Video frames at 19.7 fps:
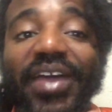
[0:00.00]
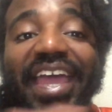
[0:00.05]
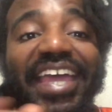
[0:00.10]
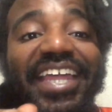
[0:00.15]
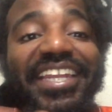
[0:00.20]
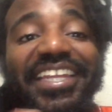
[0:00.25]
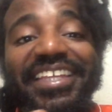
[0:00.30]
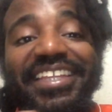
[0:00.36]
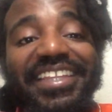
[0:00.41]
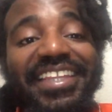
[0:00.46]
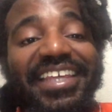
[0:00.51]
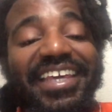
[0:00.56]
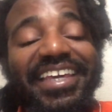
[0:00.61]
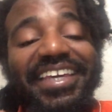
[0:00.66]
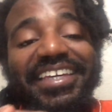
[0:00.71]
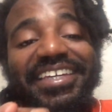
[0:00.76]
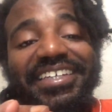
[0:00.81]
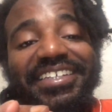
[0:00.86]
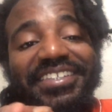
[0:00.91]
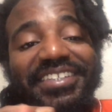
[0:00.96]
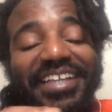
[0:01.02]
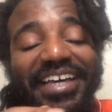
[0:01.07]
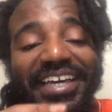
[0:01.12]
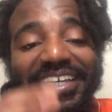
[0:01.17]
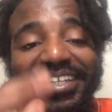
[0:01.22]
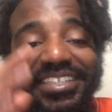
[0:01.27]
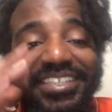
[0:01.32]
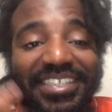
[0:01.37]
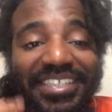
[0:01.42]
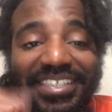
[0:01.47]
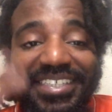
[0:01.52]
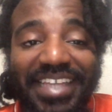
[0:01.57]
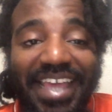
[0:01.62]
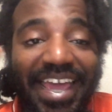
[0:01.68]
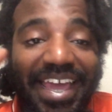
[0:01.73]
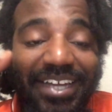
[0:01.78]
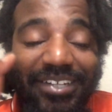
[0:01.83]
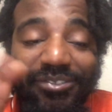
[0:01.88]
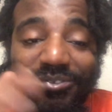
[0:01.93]
anything, like, just
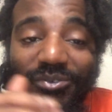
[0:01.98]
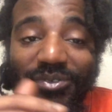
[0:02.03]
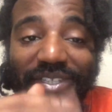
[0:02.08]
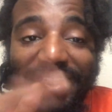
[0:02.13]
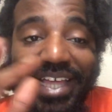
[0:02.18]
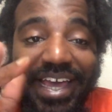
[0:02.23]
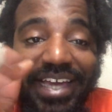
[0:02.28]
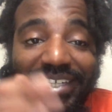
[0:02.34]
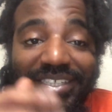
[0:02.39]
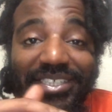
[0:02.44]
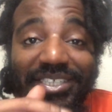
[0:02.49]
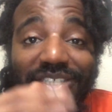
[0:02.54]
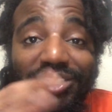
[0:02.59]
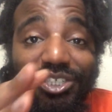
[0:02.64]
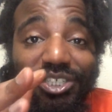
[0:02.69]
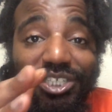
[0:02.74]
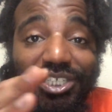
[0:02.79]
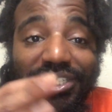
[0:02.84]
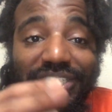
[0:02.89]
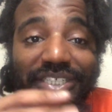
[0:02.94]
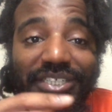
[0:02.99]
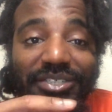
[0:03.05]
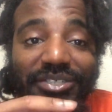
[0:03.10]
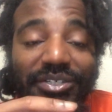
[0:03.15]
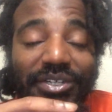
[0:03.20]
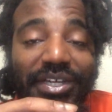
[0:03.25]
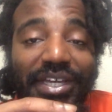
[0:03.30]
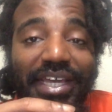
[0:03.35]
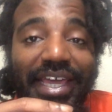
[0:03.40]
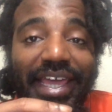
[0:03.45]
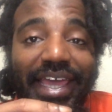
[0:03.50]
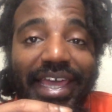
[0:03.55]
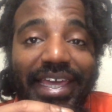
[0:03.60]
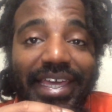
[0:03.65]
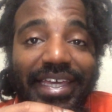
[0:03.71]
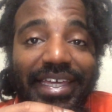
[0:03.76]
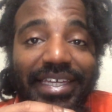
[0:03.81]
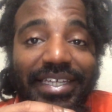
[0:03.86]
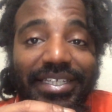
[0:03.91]
act relaxed and chill.
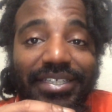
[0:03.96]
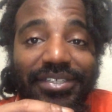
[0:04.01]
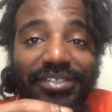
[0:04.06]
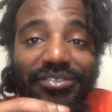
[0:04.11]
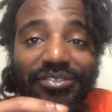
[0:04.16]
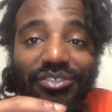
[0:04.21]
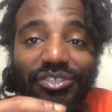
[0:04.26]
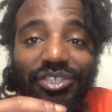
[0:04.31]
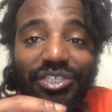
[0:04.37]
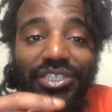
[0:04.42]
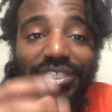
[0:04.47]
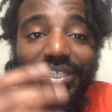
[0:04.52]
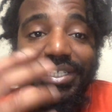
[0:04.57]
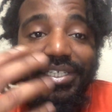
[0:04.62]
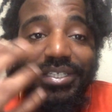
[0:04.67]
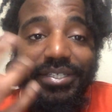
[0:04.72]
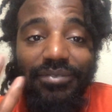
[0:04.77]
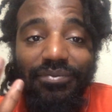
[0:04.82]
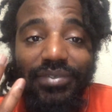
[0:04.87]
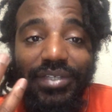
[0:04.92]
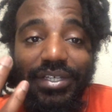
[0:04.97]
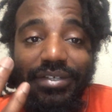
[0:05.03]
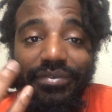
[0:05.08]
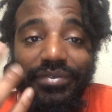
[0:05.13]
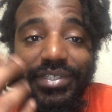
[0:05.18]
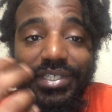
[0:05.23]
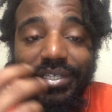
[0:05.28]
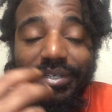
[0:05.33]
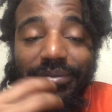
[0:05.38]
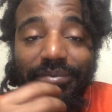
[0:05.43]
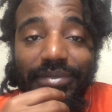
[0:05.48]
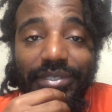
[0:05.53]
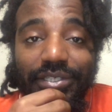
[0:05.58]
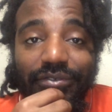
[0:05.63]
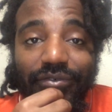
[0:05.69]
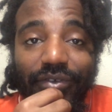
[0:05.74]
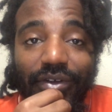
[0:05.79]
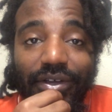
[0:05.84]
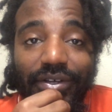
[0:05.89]
And she gives him,
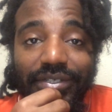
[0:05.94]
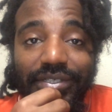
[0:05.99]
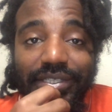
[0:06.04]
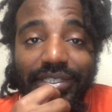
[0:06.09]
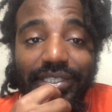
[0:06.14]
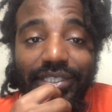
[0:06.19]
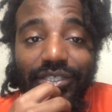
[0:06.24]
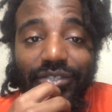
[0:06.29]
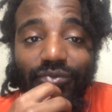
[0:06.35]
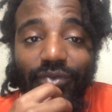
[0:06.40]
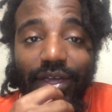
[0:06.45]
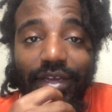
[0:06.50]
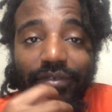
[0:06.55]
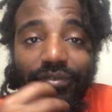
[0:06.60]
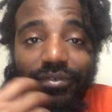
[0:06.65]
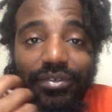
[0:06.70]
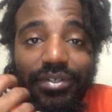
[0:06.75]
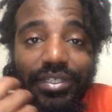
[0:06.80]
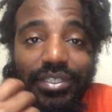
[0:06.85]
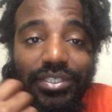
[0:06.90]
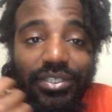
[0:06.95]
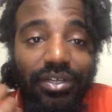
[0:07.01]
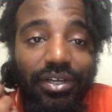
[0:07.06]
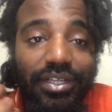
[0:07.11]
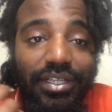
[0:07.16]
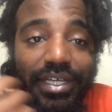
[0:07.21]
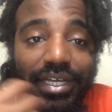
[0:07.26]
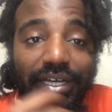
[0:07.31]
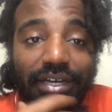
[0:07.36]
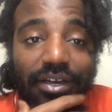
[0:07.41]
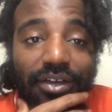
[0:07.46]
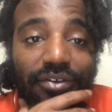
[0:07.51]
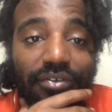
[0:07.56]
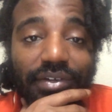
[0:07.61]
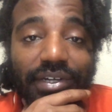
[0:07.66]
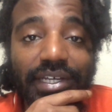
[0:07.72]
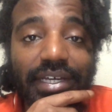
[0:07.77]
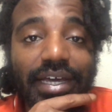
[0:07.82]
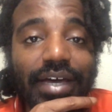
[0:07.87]
as far as this rifle, he's all like, I
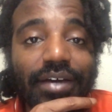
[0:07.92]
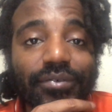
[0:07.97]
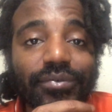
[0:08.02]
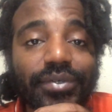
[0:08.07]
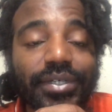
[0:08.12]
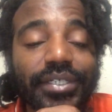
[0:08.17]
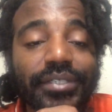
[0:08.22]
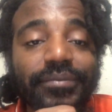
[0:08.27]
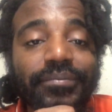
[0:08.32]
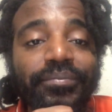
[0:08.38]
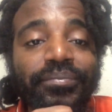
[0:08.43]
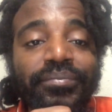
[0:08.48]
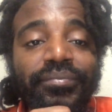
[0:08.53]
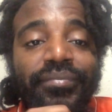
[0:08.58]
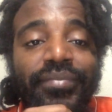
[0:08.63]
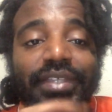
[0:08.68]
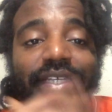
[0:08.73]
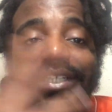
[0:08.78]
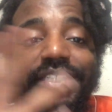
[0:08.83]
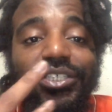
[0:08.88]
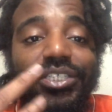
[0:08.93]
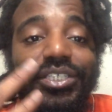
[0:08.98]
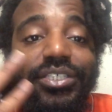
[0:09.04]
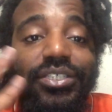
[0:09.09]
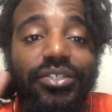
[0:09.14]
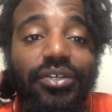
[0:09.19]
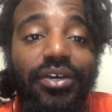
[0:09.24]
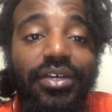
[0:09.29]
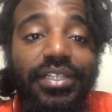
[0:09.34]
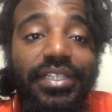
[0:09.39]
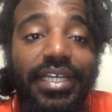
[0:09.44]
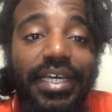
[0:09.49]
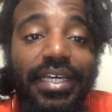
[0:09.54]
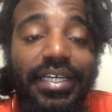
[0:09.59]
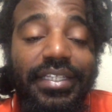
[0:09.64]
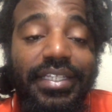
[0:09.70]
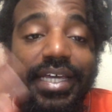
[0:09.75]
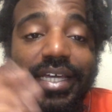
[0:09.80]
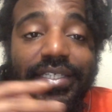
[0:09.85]
already got one. And she's all
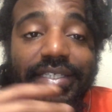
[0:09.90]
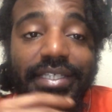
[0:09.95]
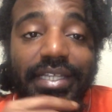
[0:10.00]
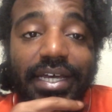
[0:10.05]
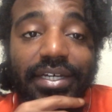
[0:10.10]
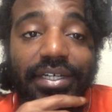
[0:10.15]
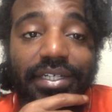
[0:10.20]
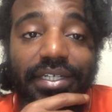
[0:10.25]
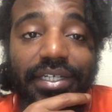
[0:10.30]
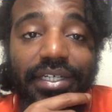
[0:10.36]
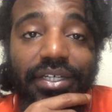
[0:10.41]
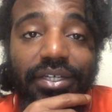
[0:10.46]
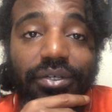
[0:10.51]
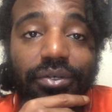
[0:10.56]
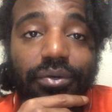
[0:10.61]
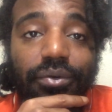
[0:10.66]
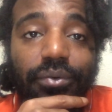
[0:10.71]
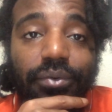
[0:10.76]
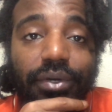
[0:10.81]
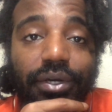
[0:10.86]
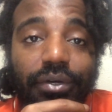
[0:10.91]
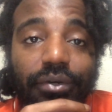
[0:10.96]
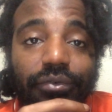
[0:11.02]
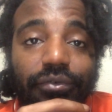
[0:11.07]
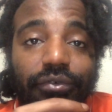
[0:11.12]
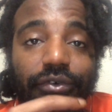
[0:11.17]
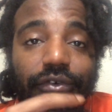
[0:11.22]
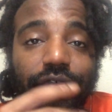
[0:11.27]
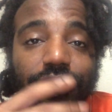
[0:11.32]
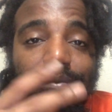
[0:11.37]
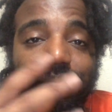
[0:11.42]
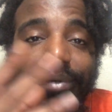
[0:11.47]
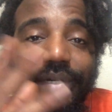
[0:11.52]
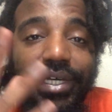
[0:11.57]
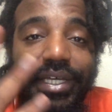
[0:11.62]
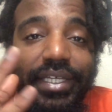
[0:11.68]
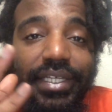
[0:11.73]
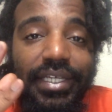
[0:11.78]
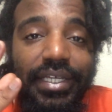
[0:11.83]
like, that's not gonna kill a werewolf,
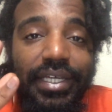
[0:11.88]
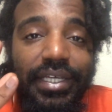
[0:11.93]
but